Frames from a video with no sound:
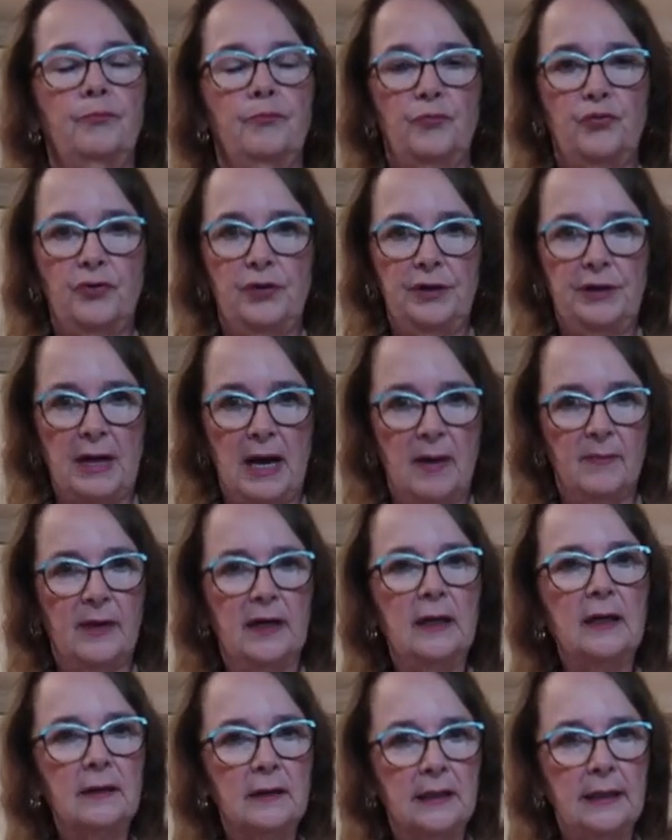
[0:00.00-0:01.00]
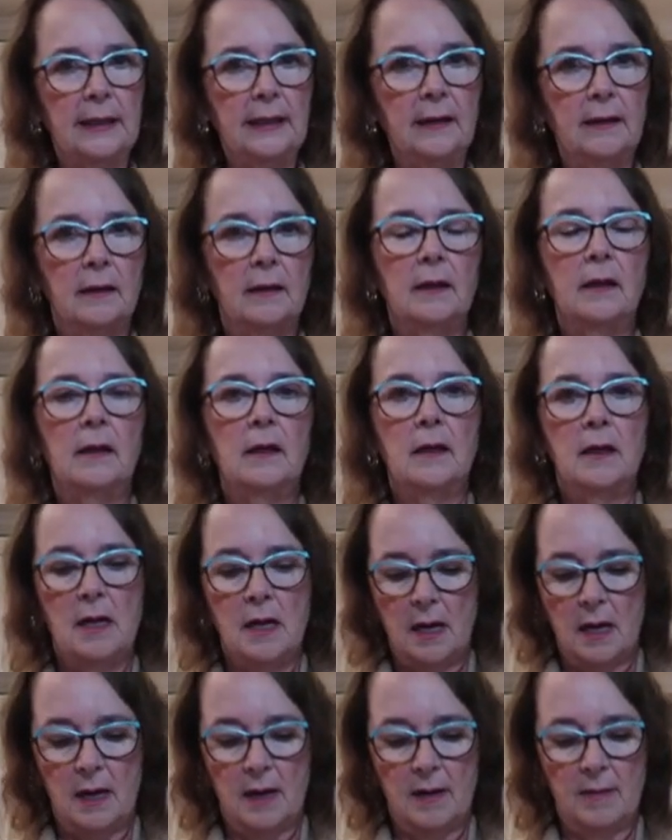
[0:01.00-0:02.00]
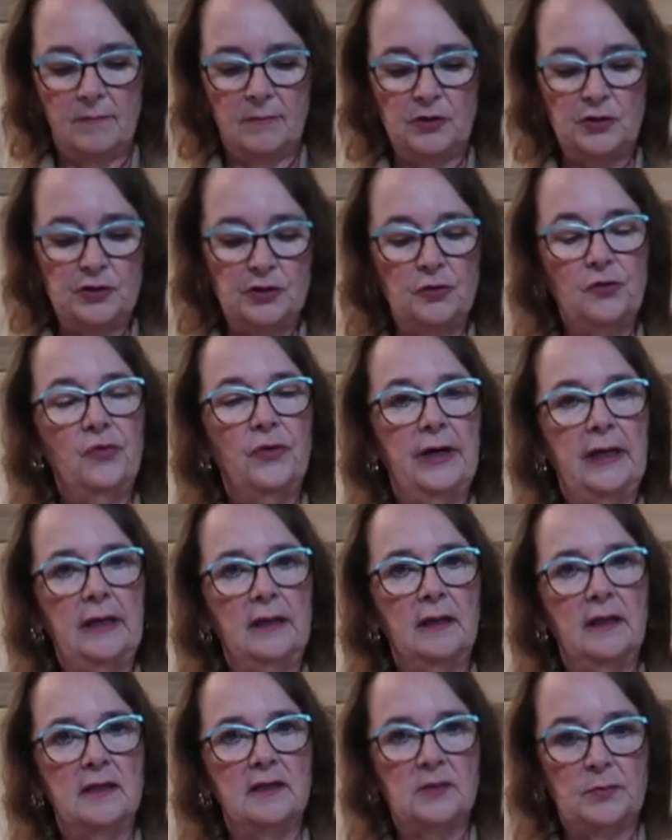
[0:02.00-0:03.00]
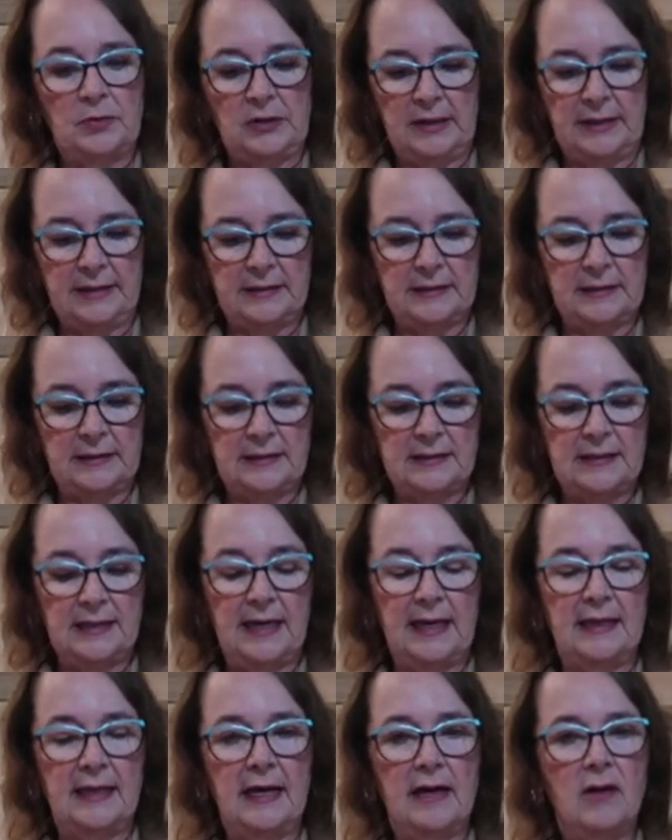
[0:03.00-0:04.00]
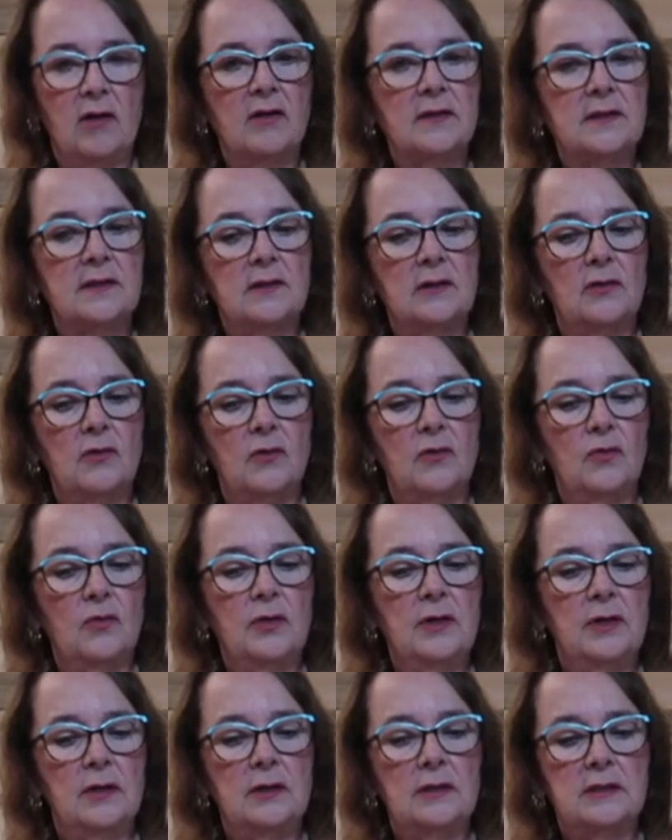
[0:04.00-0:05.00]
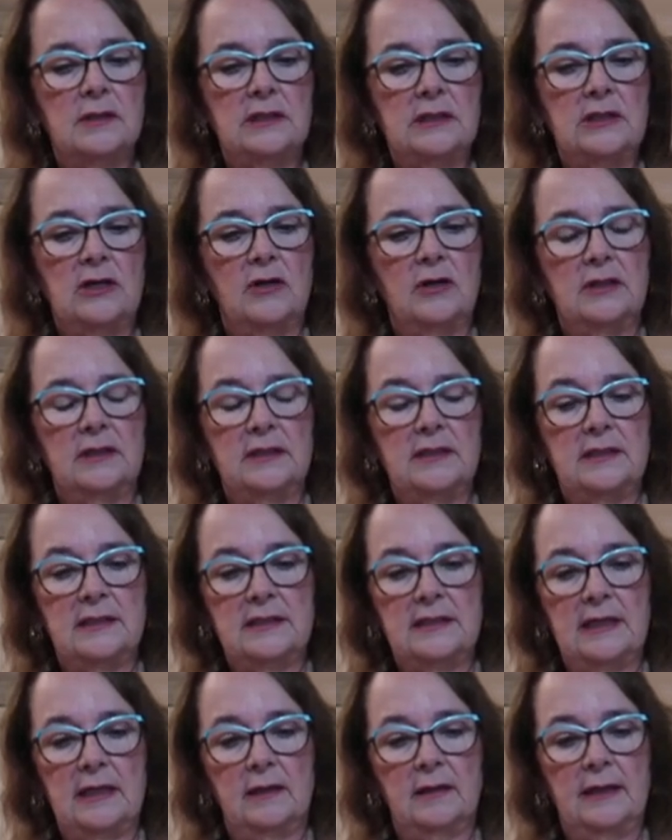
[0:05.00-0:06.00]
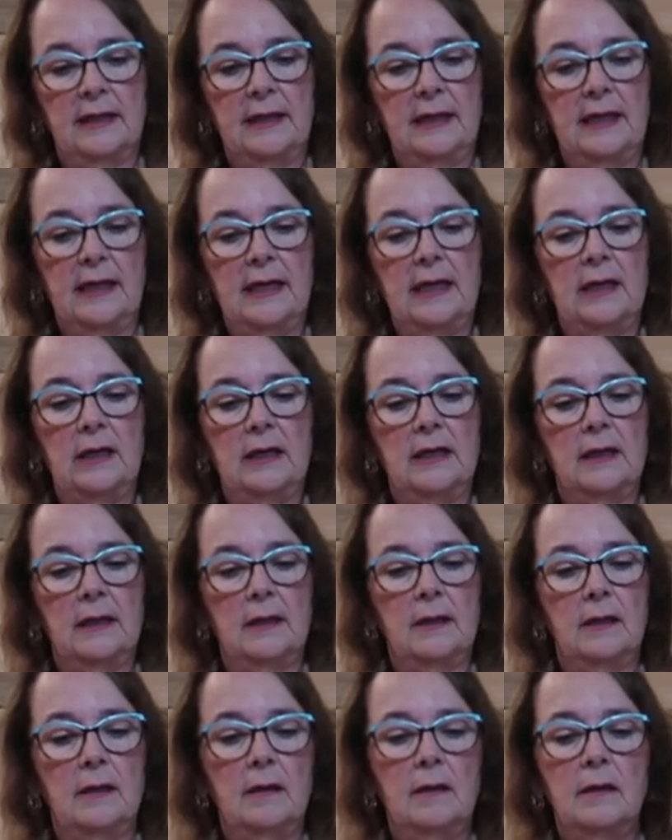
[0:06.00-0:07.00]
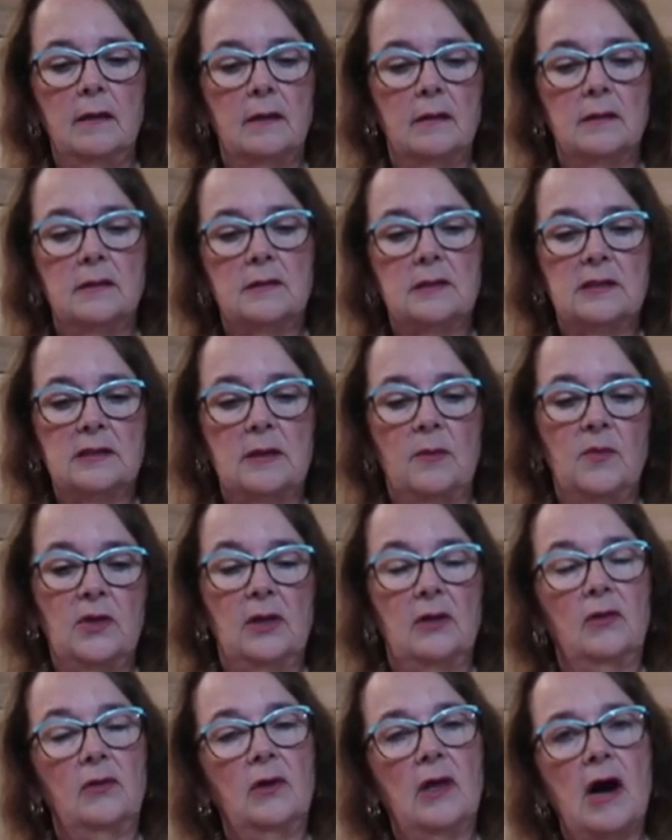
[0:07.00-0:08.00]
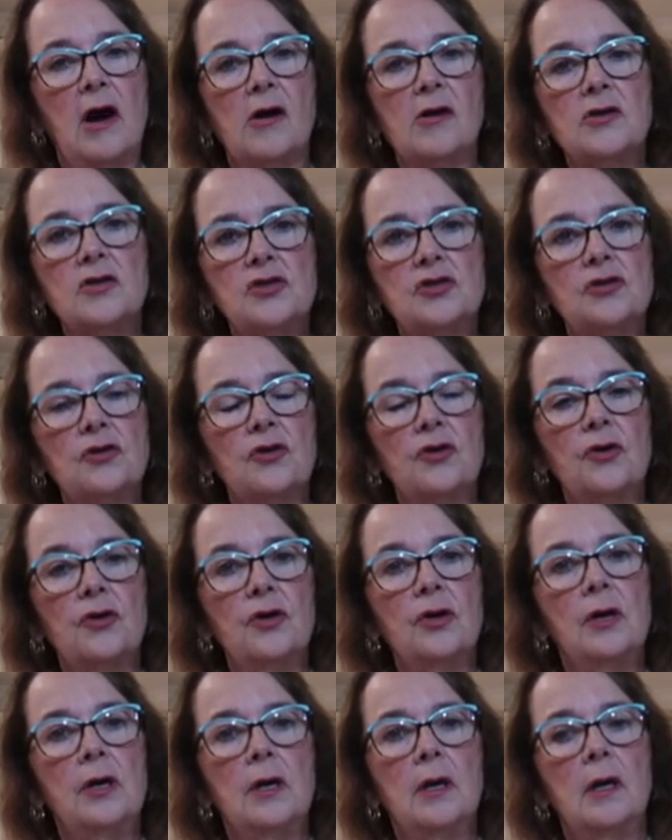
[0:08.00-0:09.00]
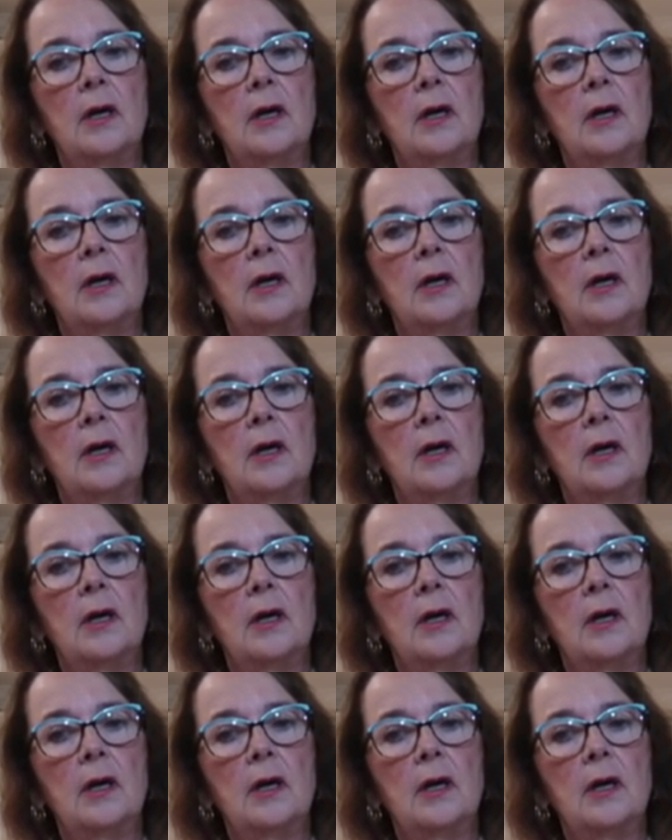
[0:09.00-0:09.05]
predominantly, jewelry in these places. And they also started selling in some of the larger